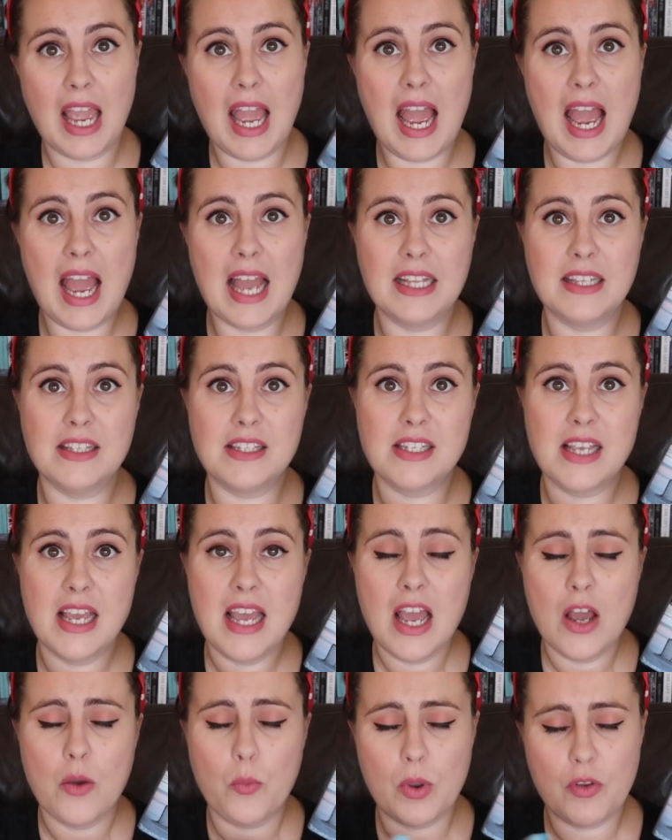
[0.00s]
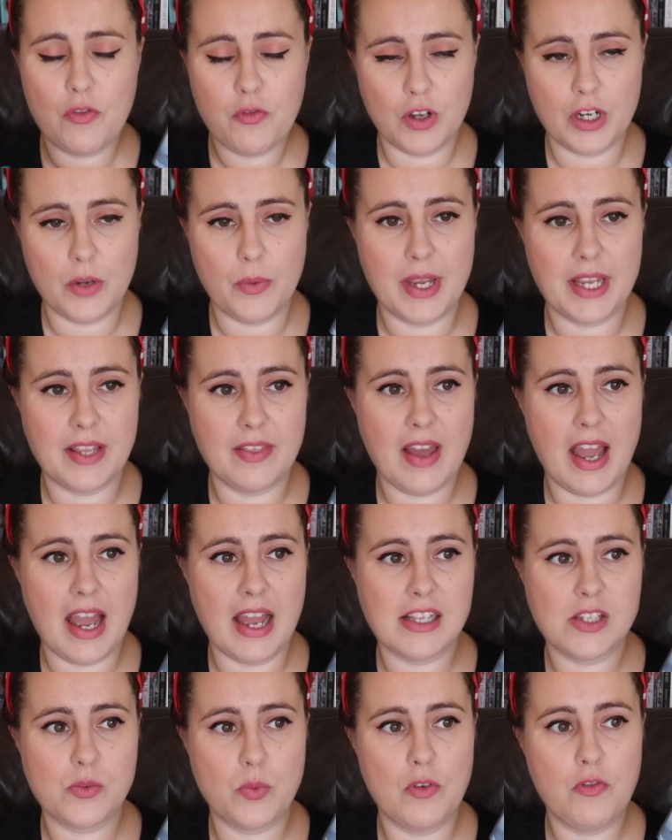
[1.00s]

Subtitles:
And we're following that.